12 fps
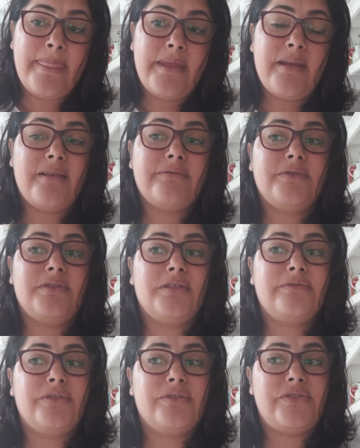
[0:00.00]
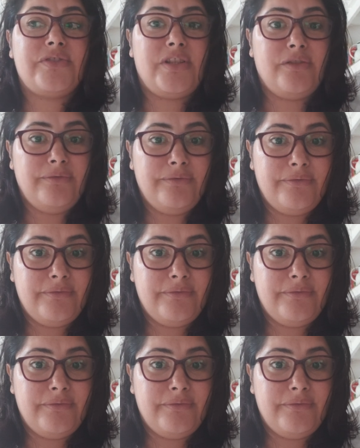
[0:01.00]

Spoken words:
you have to love yourself.